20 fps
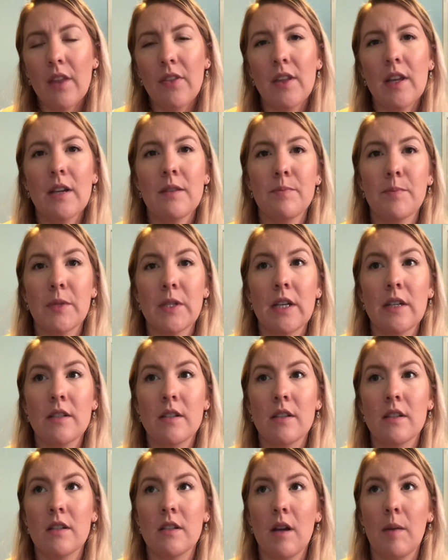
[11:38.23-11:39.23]
the upset
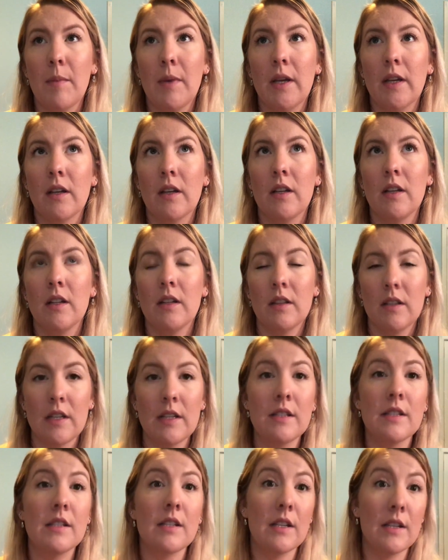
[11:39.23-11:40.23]
stomach
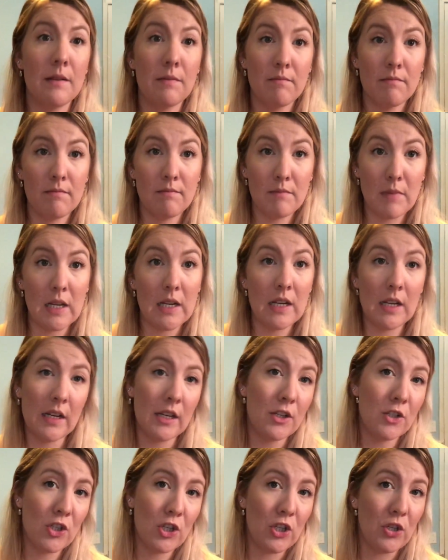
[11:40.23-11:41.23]
leads to me
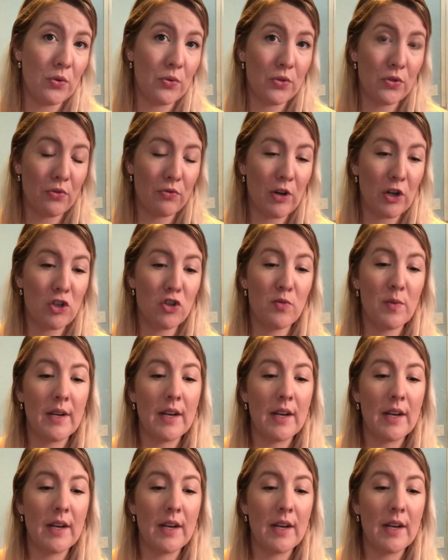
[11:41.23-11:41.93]
needing to use the restroom,